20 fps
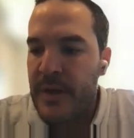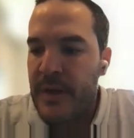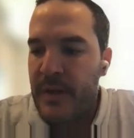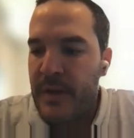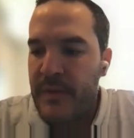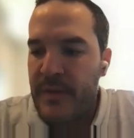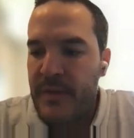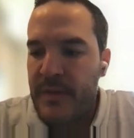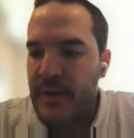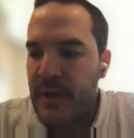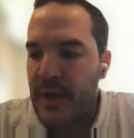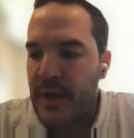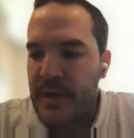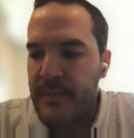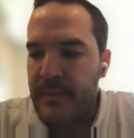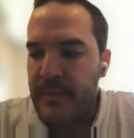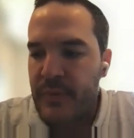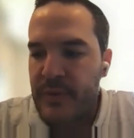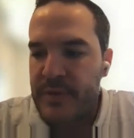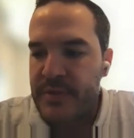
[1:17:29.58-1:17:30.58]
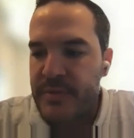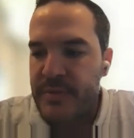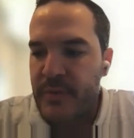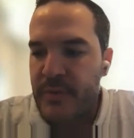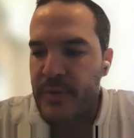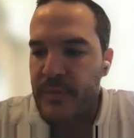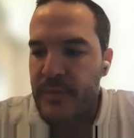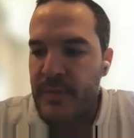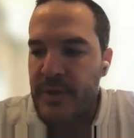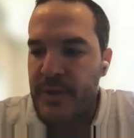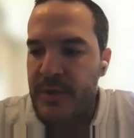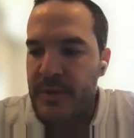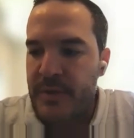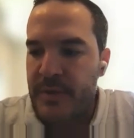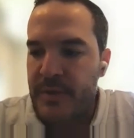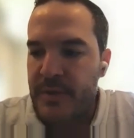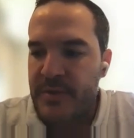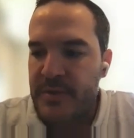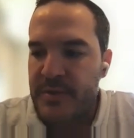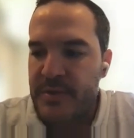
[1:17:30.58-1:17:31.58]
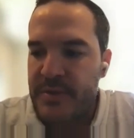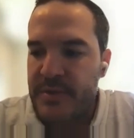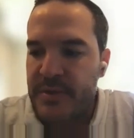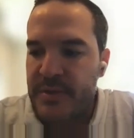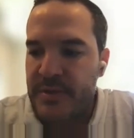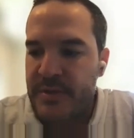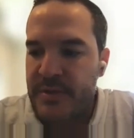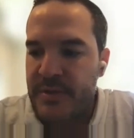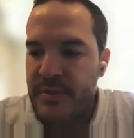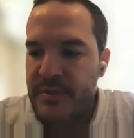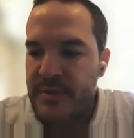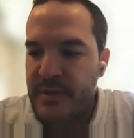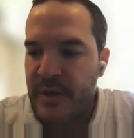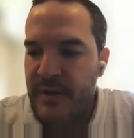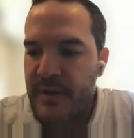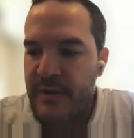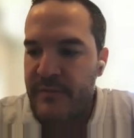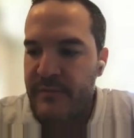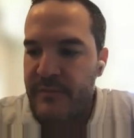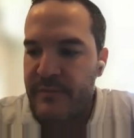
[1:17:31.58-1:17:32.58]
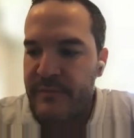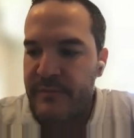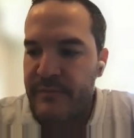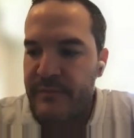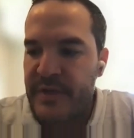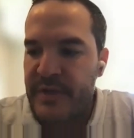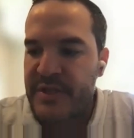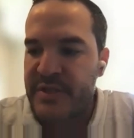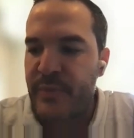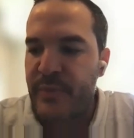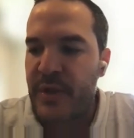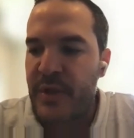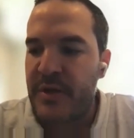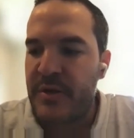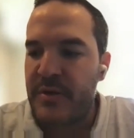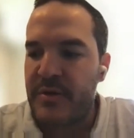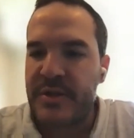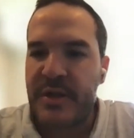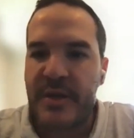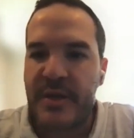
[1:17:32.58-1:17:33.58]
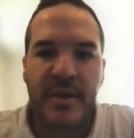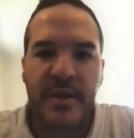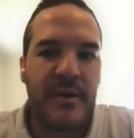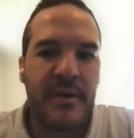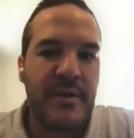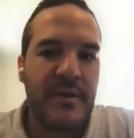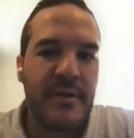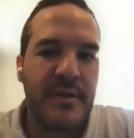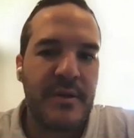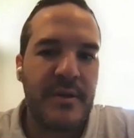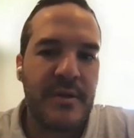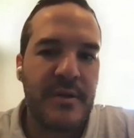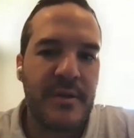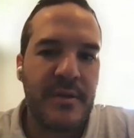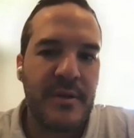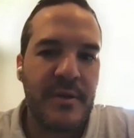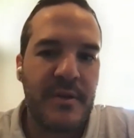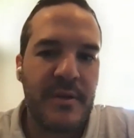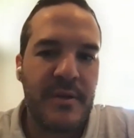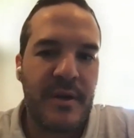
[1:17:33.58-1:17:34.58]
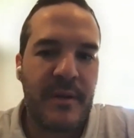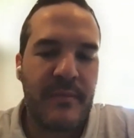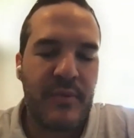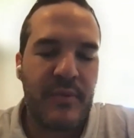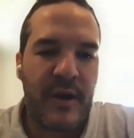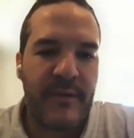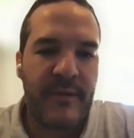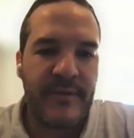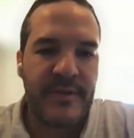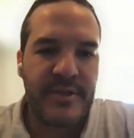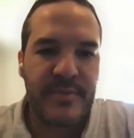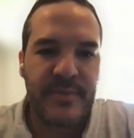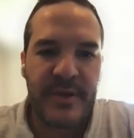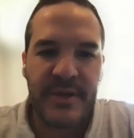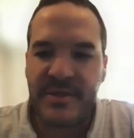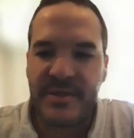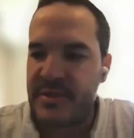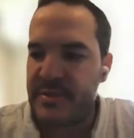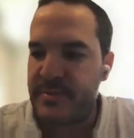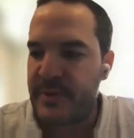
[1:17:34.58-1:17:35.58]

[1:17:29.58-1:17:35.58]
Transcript: Yeah. And then the guiding principle, I mean, there's a lot of mixed players out there in the nonprofit space,